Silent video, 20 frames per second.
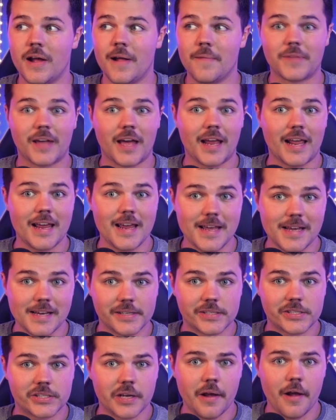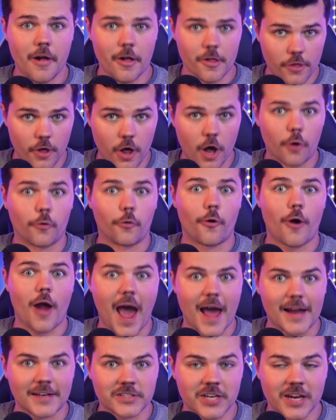that he's the
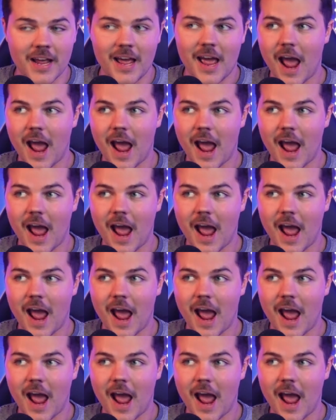rat.